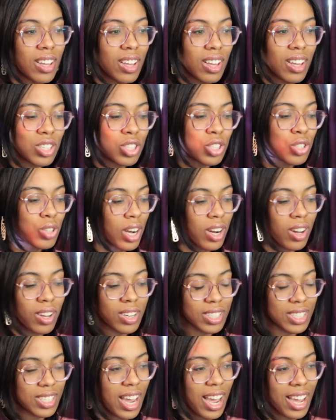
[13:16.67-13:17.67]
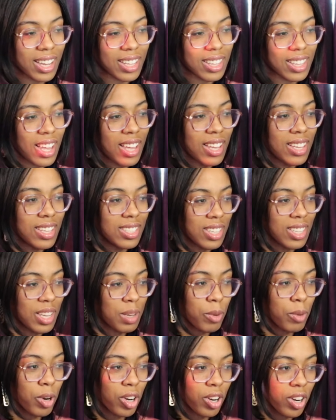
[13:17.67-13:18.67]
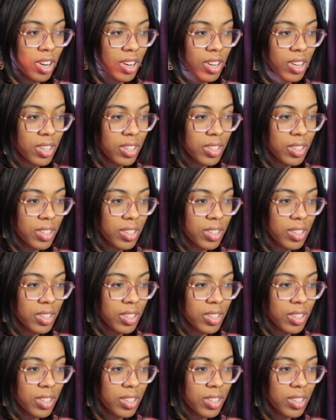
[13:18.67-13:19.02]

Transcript: a straight-on attack that is like murder.